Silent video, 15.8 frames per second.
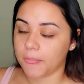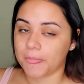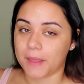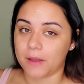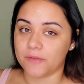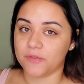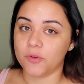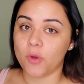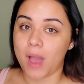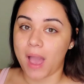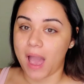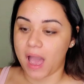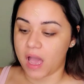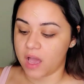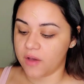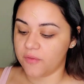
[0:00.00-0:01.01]
Now, if you
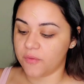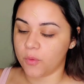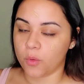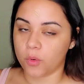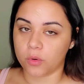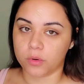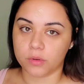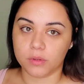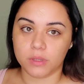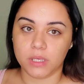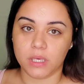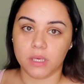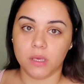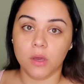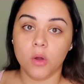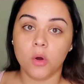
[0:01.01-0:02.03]
have
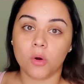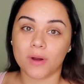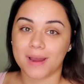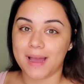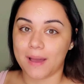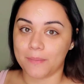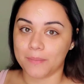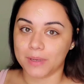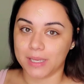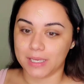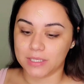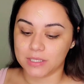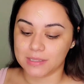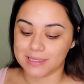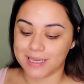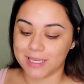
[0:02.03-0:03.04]
oily or
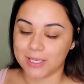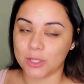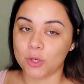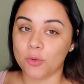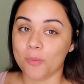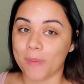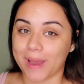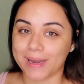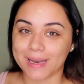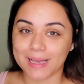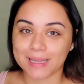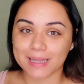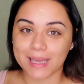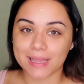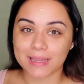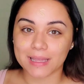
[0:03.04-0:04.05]
combination skin, you might not
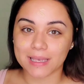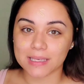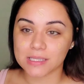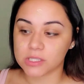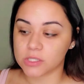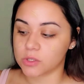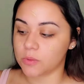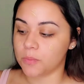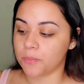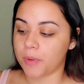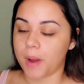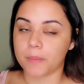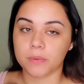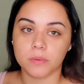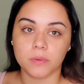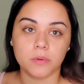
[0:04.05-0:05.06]
like this. You
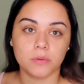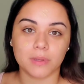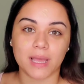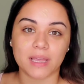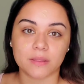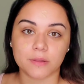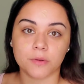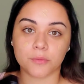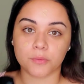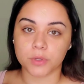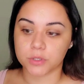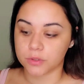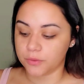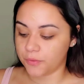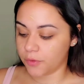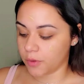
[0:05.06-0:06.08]
probably will like the
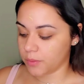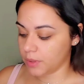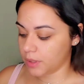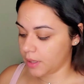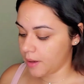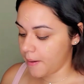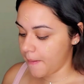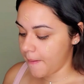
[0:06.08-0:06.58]
original formula.